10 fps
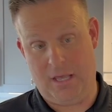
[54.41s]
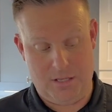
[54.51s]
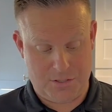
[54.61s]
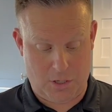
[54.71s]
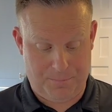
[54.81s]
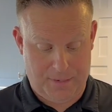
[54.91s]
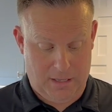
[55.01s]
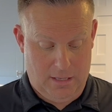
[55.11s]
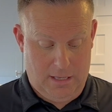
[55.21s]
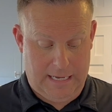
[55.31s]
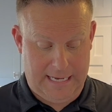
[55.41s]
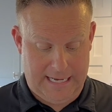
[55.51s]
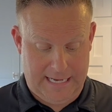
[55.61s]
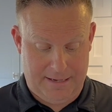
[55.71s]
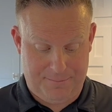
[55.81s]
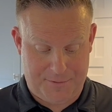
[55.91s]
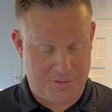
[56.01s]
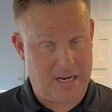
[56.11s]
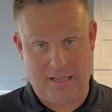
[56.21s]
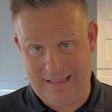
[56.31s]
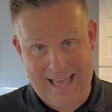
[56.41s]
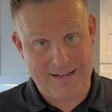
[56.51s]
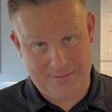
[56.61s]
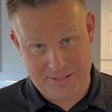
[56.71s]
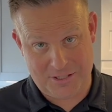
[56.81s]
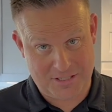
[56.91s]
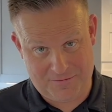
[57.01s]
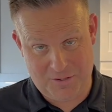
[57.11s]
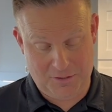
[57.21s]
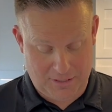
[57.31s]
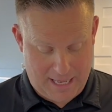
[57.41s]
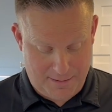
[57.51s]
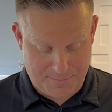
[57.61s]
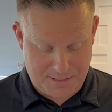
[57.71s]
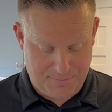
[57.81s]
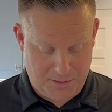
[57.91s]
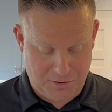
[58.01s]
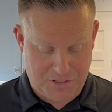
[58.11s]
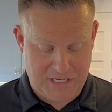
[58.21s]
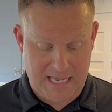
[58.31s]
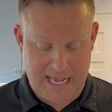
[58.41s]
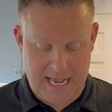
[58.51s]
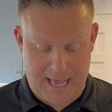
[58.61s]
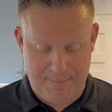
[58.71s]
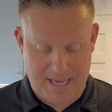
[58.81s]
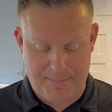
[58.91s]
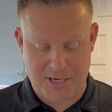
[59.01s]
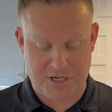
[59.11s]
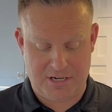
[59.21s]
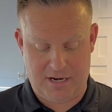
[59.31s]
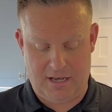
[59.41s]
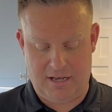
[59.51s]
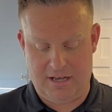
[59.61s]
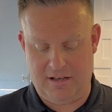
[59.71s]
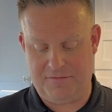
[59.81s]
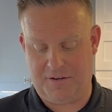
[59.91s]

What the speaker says: So there's not a lot, just a few little items. You'll see I make mention of